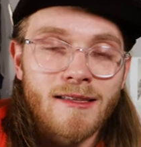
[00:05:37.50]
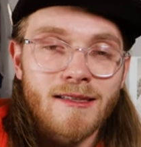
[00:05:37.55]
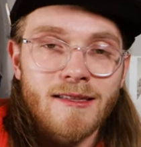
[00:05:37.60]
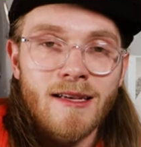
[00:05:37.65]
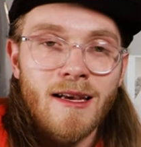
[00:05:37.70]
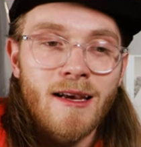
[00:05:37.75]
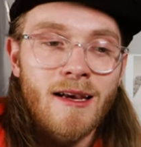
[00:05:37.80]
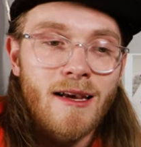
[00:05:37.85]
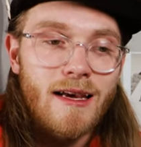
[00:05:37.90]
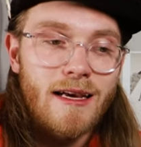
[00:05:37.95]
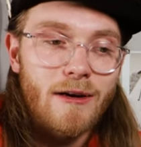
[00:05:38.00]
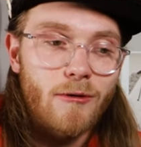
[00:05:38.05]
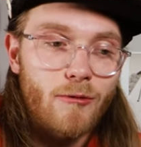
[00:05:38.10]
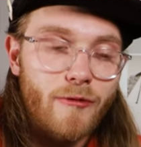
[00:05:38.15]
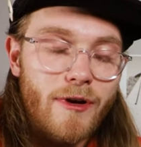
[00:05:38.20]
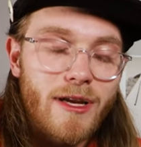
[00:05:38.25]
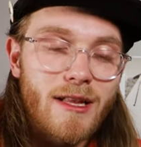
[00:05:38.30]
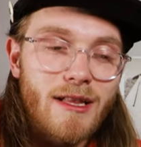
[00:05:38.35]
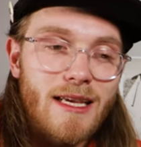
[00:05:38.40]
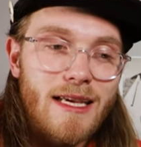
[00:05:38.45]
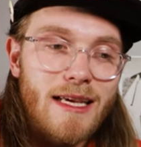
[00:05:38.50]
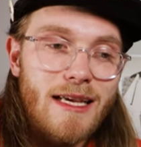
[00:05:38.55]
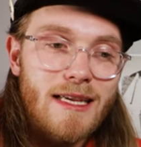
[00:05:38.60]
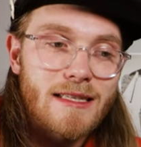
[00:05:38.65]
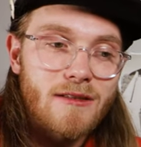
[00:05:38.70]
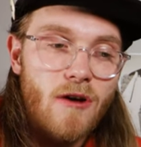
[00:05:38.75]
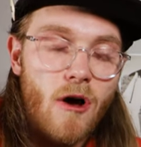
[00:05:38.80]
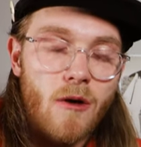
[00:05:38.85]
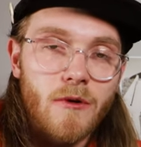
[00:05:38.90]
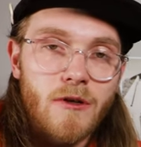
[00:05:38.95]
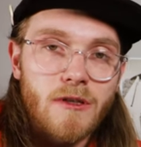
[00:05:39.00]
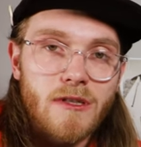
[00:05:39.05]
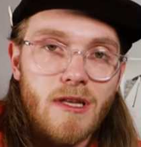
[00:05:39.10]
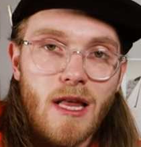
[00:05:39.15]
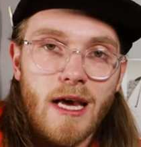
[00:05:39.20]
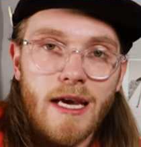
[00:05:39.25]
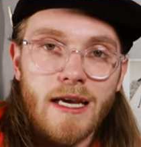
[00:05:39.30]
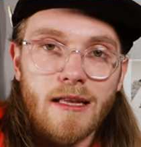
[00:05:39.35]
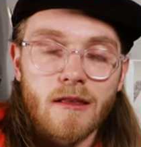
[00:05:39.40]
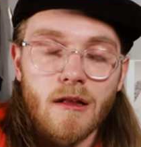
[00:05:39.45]
It's it really is almost
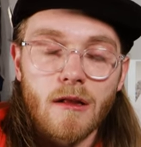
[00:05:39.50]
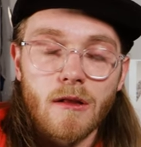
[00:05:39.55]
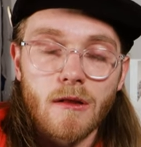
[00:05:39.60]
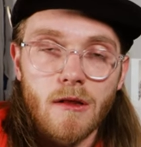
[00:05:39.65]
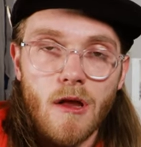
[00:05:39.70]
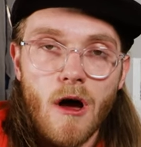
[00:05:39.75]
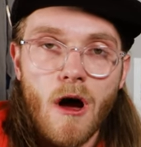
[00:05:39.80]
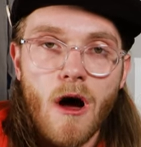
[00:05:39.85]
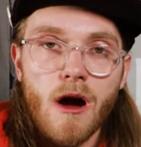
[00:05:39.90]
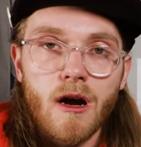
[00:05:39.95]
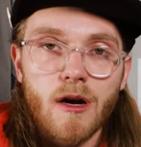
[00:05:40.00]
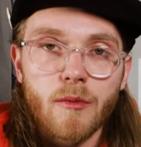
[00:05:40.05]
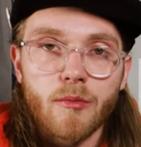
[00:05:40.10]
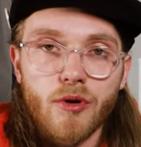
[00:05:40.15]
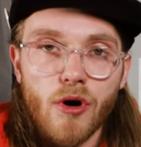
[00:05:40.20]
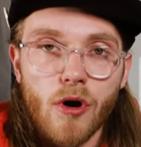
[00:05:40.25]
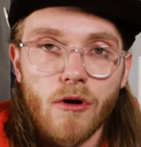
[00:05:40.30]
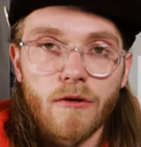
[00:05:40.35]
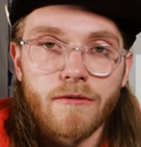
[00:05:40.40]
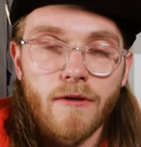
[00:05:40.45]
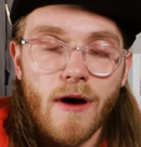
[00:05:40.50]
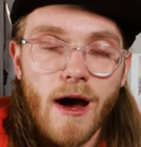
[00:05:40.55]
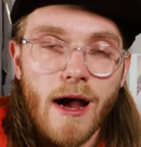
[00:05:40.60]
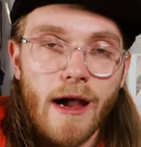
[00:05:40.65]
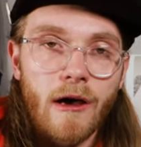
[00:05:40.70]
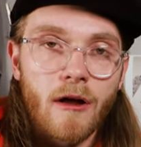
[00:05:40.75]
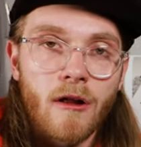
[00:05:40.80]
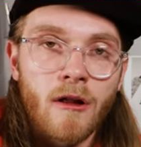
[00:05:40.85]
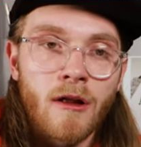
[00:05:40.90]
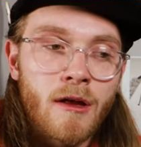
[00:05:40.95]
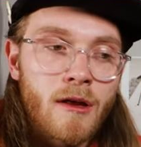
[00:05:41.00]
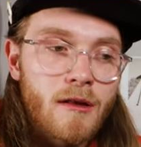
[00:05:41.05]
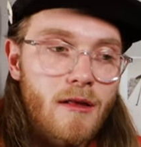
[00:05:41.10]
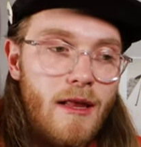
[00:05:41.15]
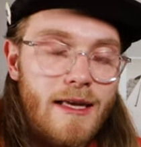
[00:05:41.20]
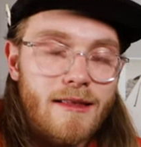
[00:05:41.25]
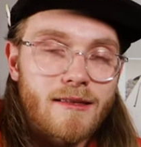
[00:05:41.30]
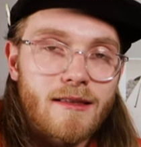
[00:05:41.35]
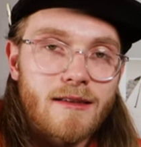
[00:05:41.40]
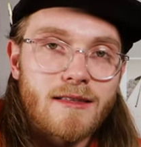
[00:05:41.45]
like the log profile,
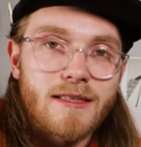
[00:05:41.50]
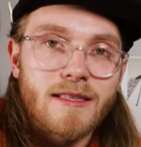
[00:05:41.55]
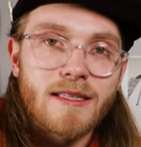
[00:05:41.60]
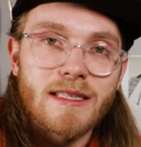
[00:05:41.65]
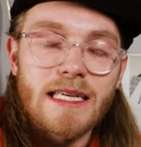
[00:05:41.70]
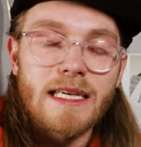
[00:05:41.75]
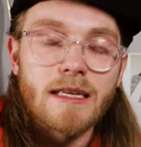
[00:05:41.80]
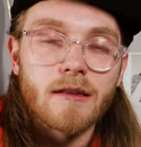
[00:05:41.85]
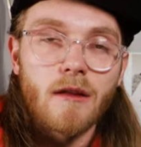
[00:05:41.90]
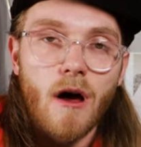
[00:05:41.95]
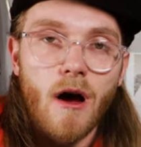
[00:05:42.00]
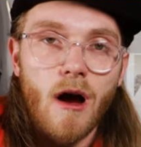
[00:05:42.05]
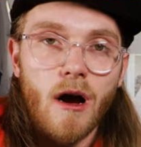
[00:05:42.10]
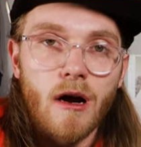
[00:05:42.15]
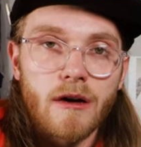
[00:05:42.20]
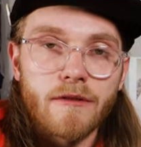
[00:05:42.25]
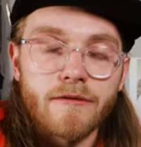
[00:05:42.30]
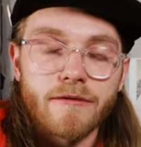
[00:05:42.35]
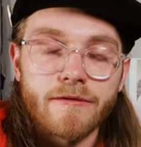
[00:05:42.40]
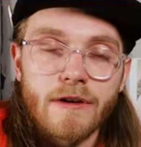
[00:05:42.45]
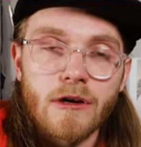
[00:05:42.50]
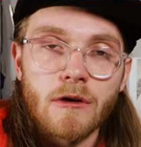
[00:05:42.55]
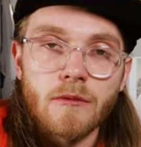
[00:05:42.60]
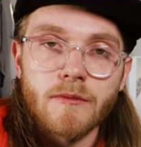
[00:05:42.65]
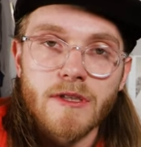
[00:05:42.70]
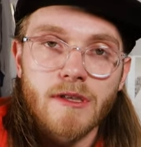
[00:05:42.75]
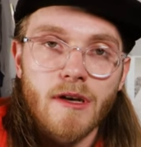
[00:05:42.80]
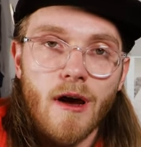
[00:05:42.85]
like the C log of film